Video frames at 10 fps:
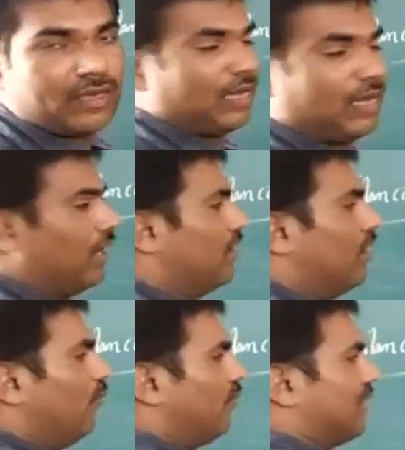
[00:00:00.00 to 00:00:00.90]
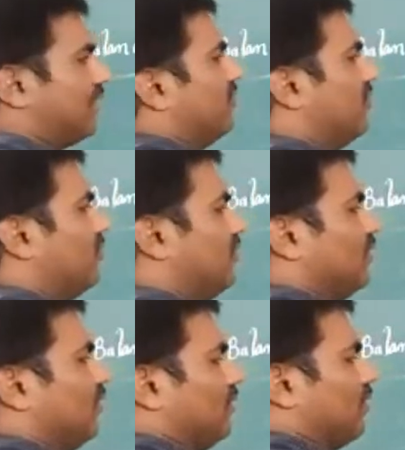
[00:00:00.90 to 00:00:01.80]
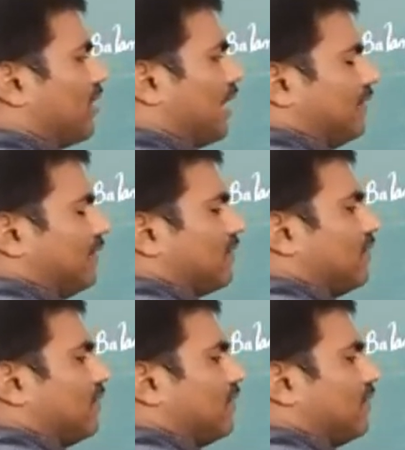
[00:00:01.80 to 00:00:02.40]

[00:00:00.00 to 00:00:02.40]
Yeah, now for this, right,